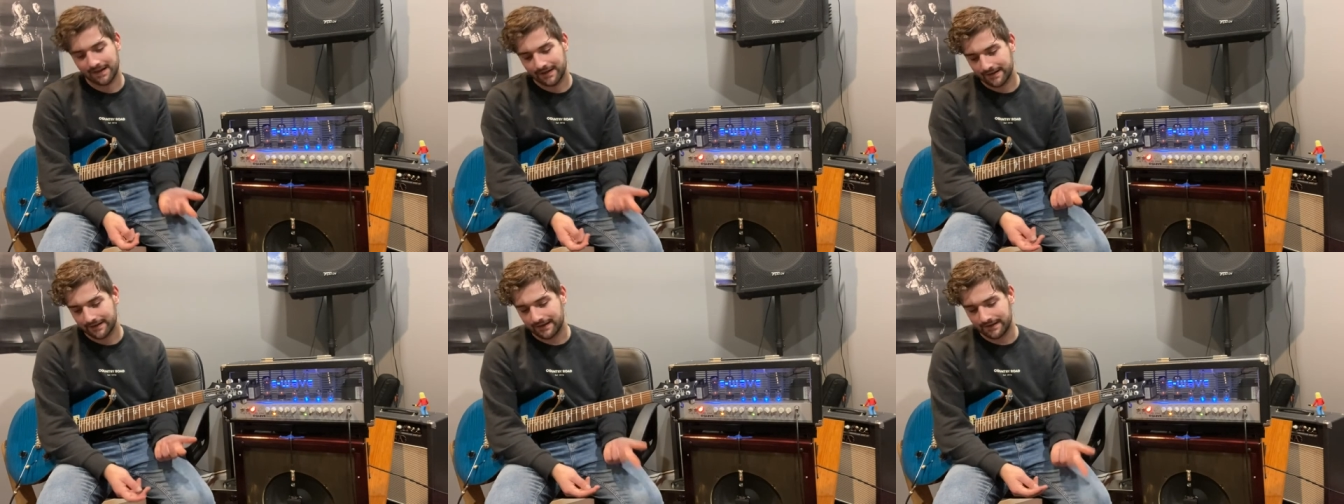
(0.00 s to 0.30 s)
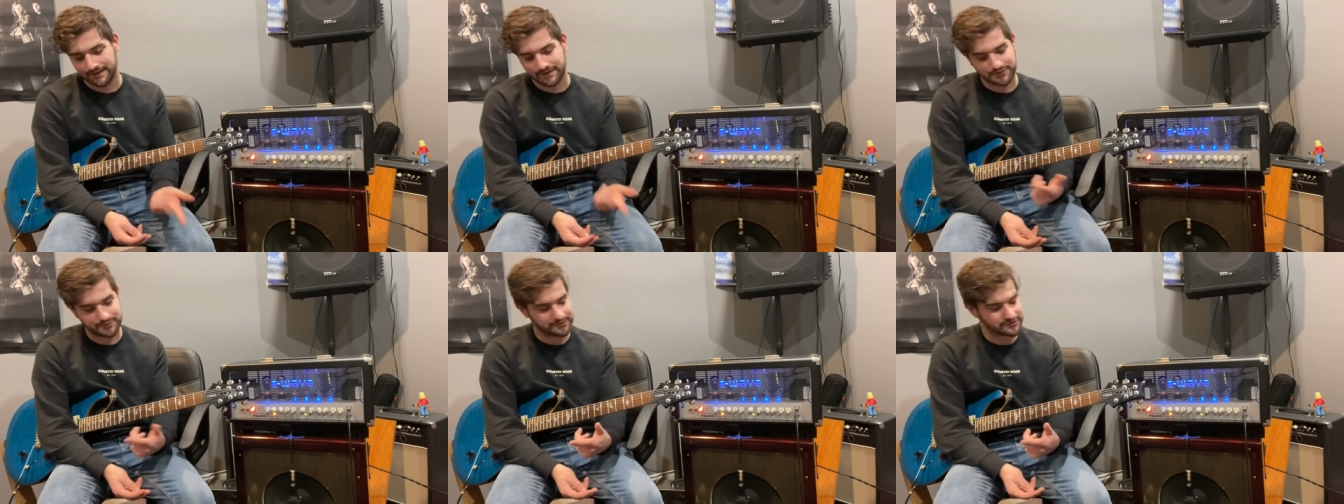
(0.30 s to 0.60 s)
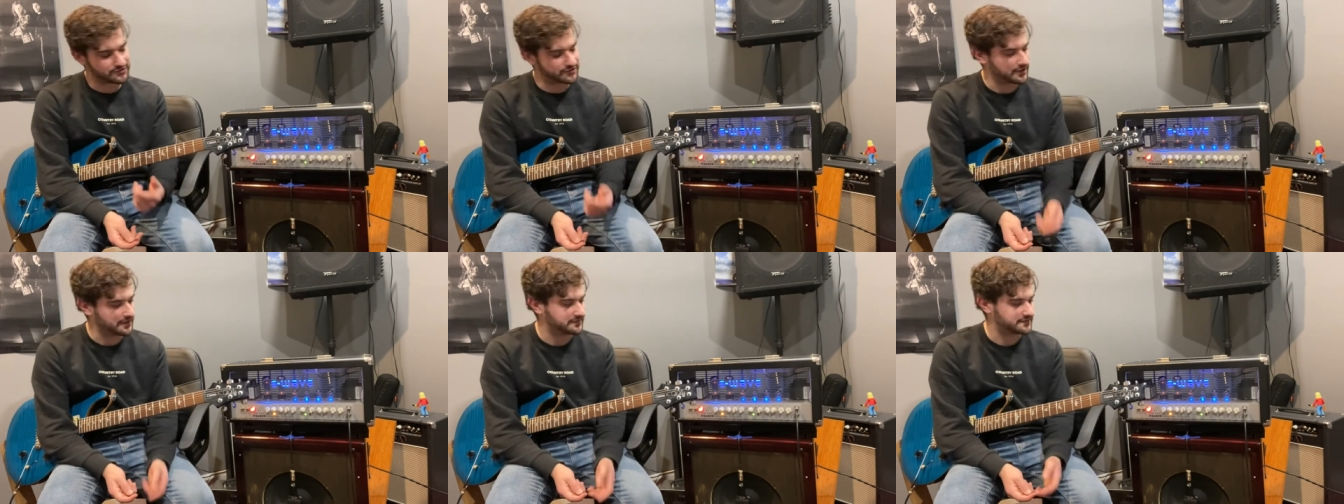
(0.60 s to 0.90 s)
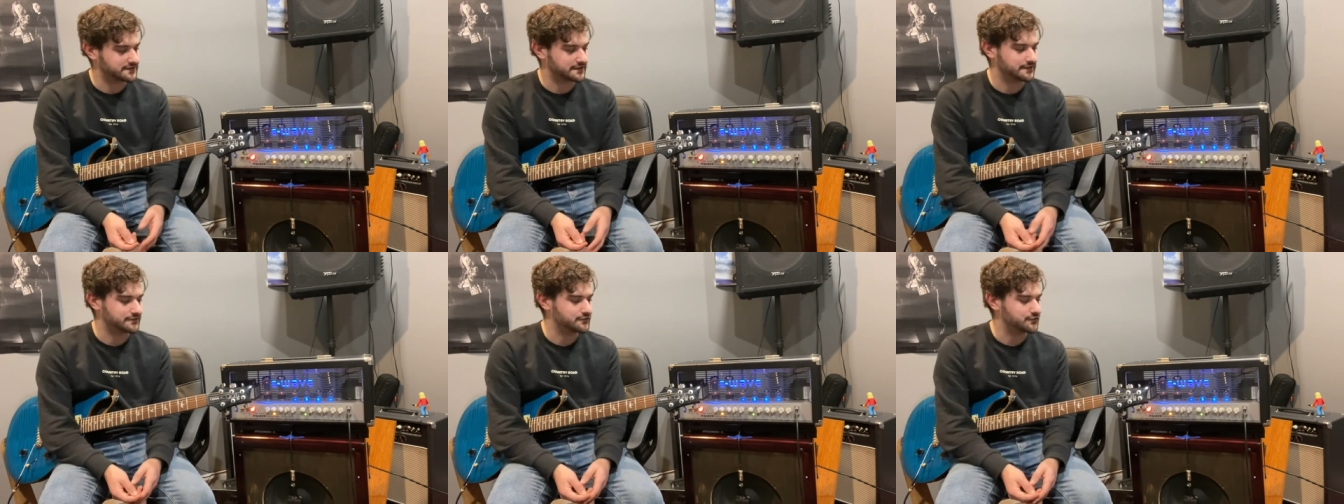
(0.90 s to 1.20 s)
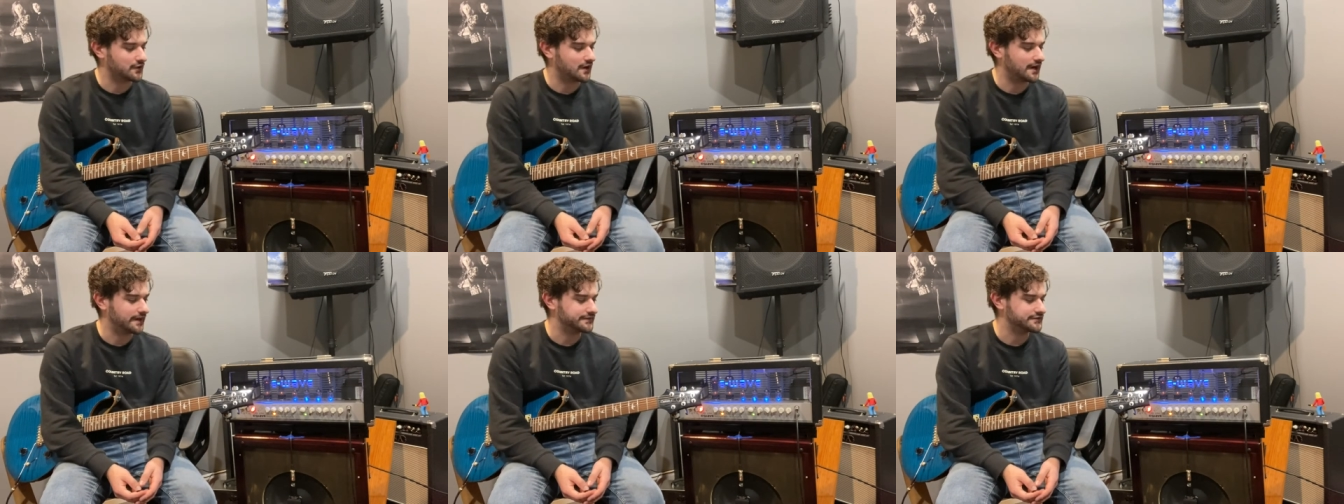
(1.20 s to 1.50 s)
Then you switch it over to the
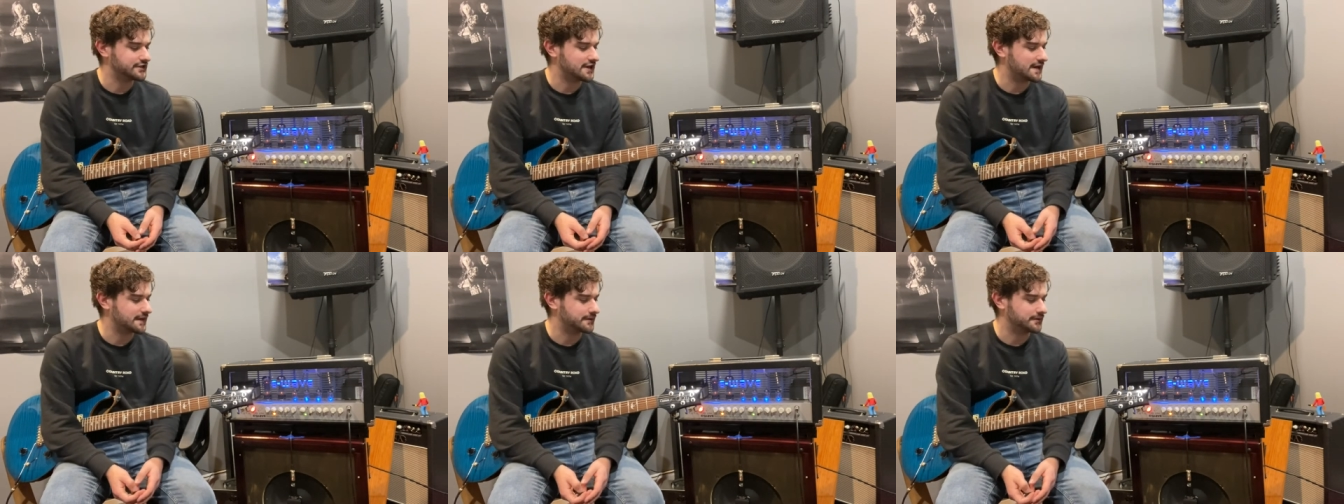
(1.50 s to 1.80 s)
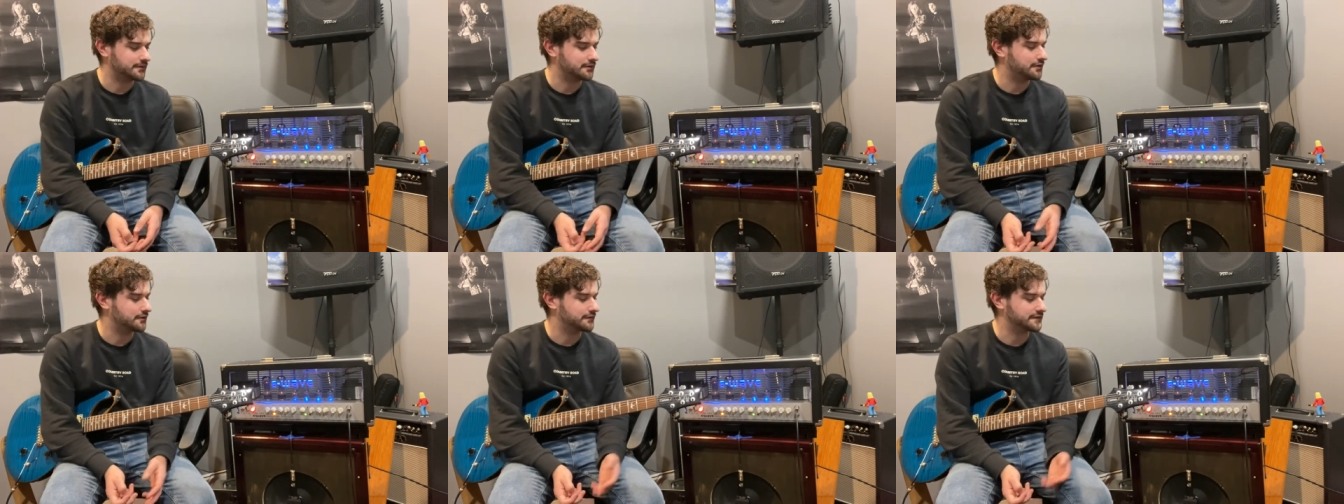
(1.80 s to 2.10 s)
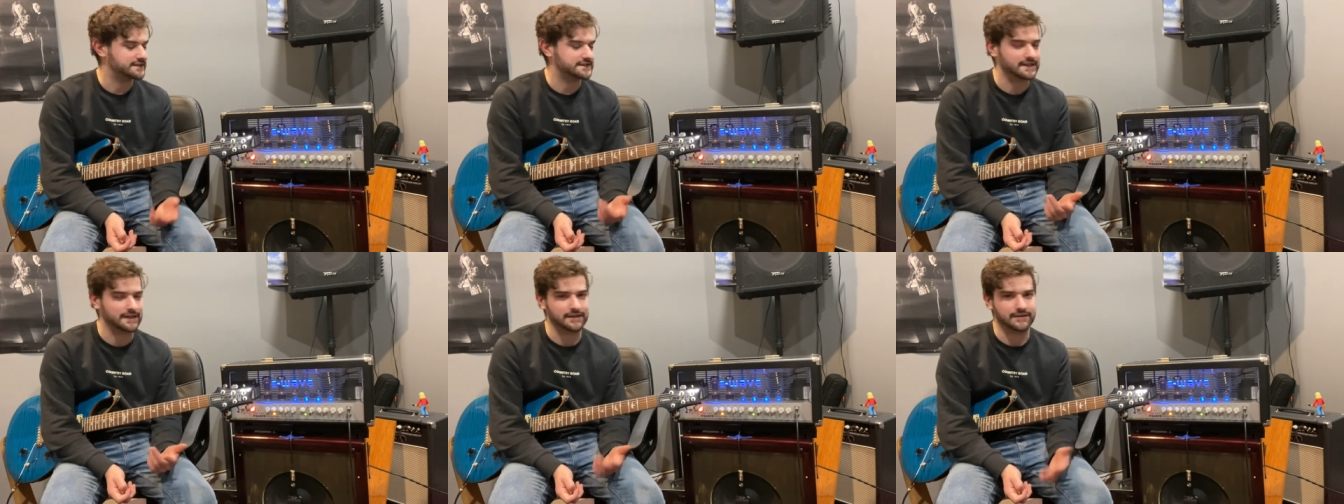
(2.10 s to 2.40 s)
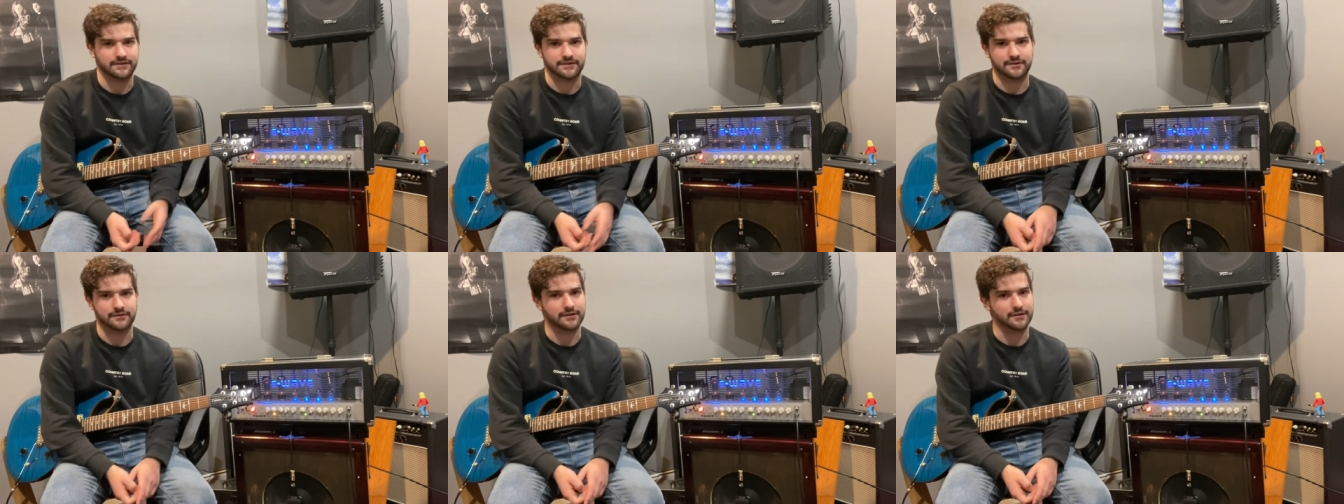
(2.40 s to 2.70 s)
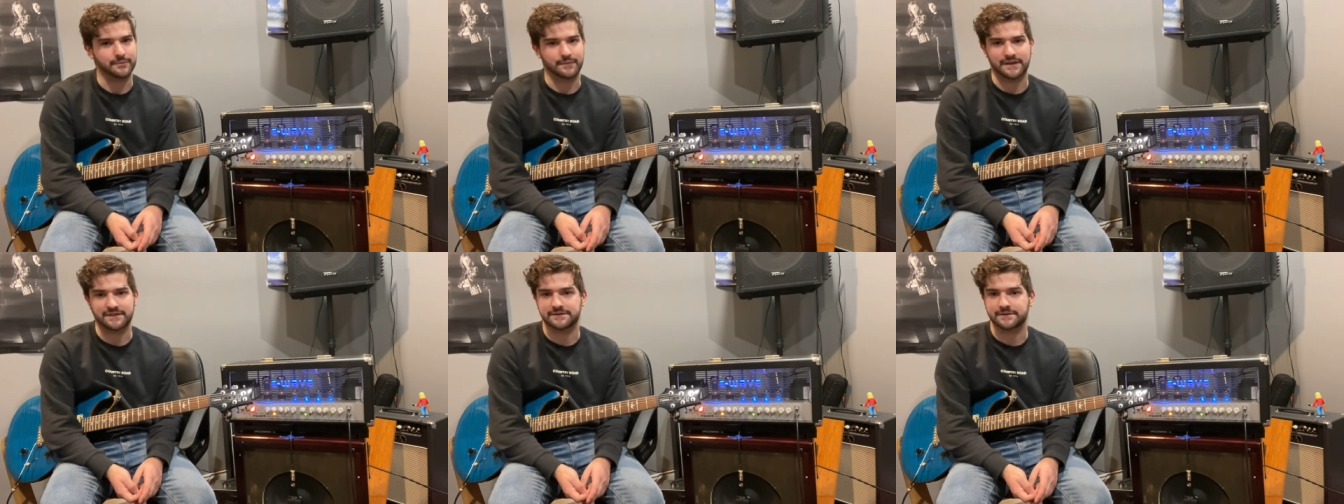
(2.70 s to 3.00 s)
drive channel, all of a sudden you're
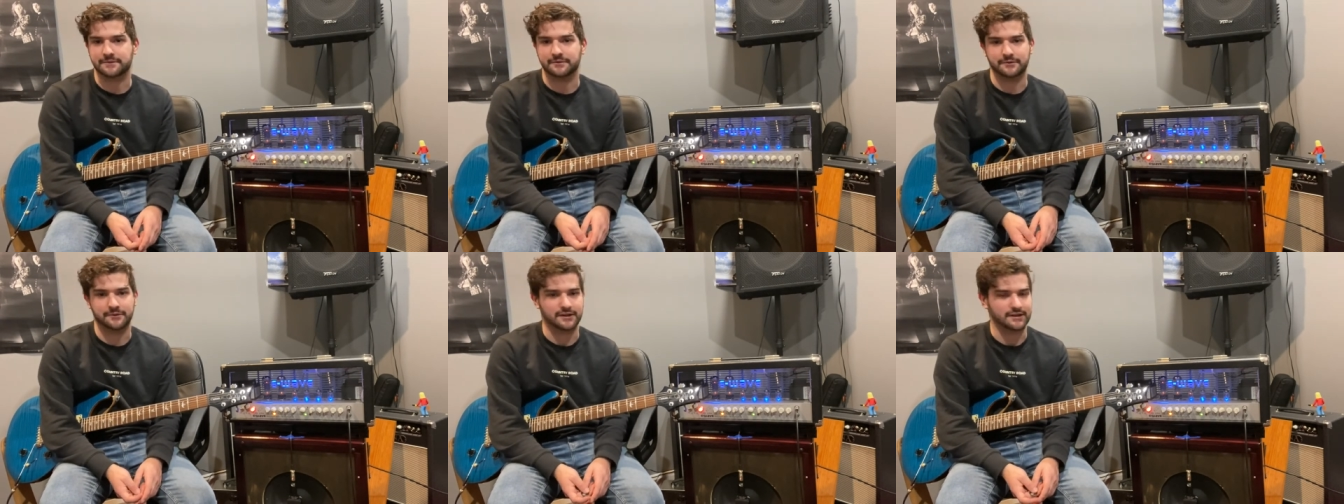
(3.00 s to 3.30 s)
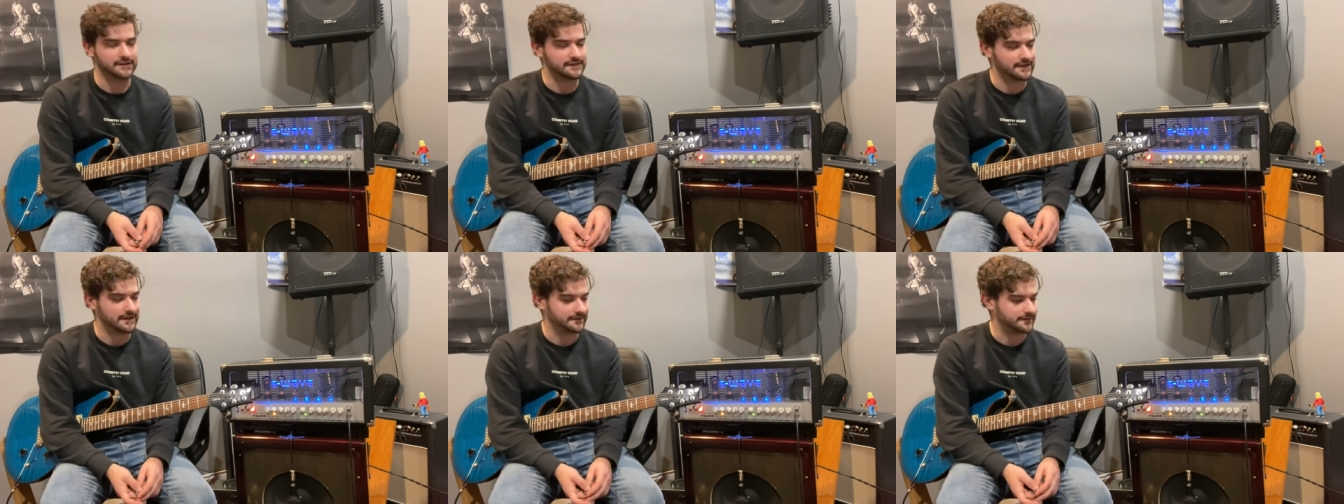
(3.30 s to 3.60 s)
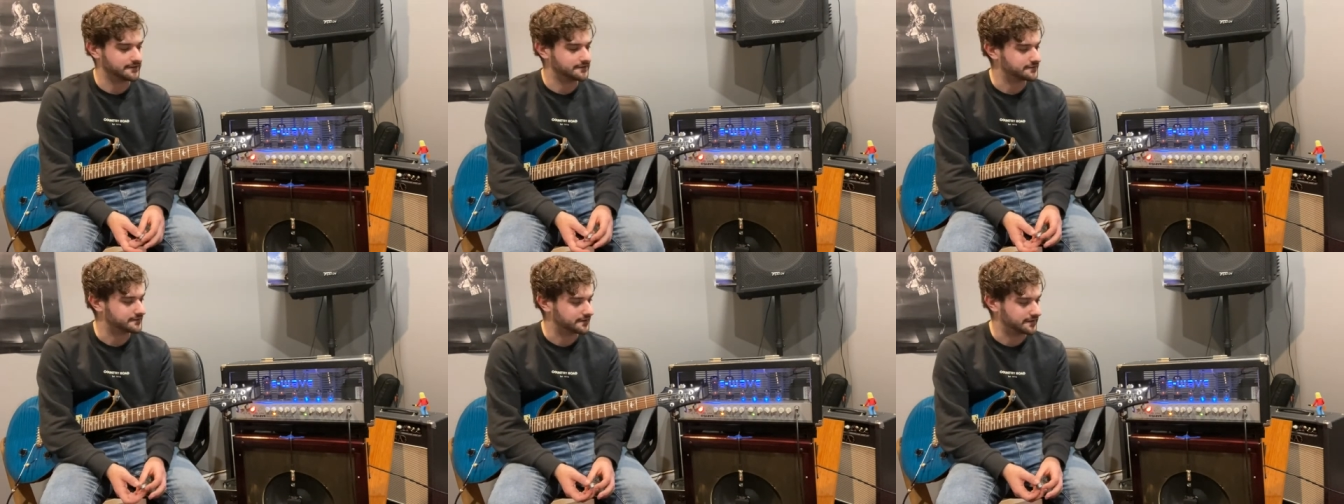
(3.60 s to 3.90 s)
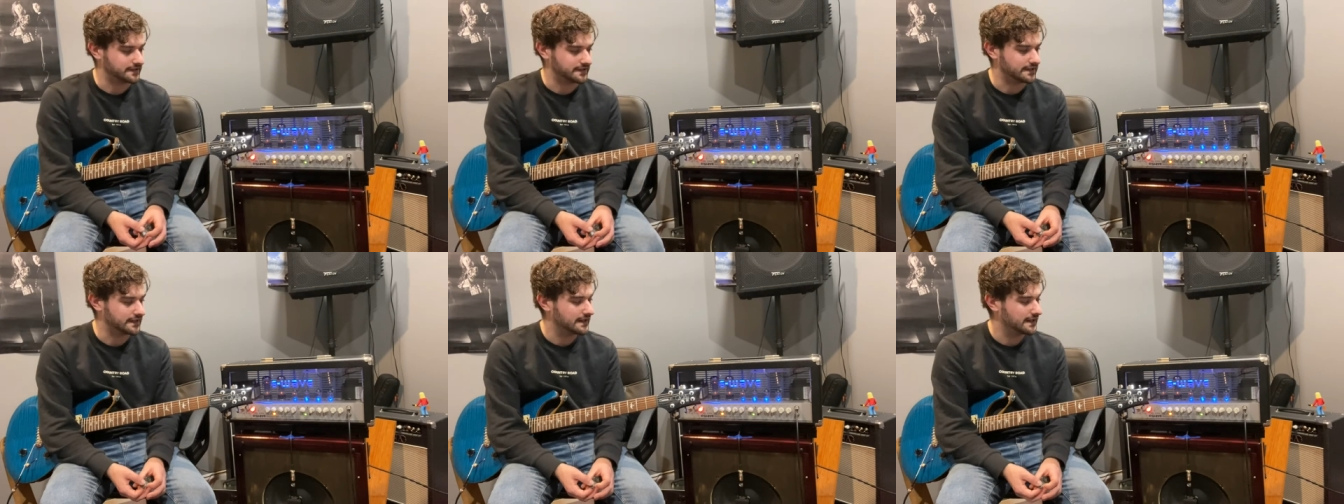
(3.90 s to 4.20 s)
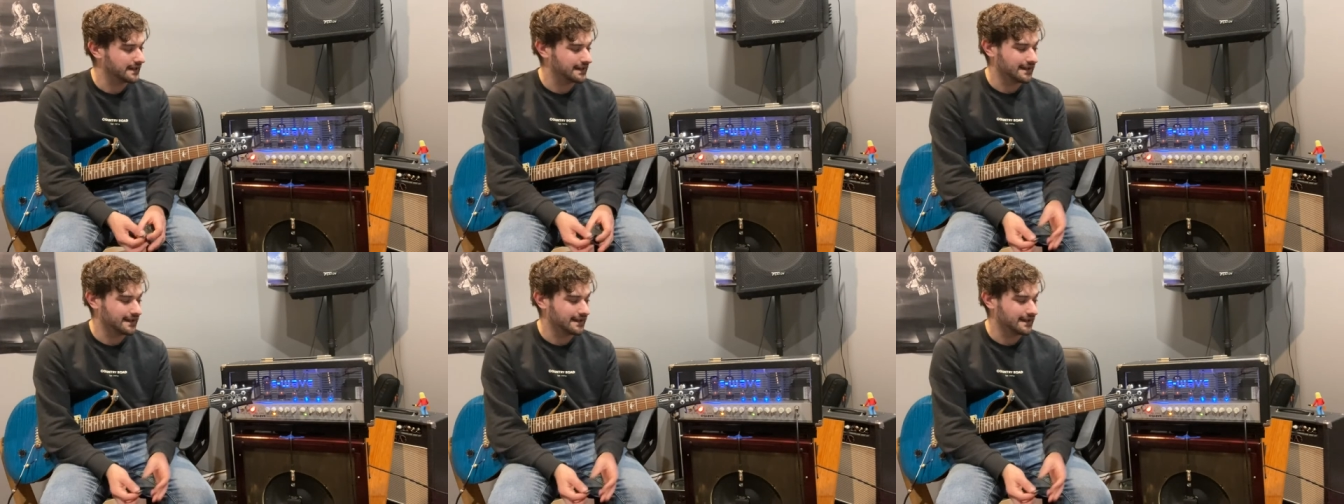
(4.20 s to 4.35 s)
in Mesa Boogie territory.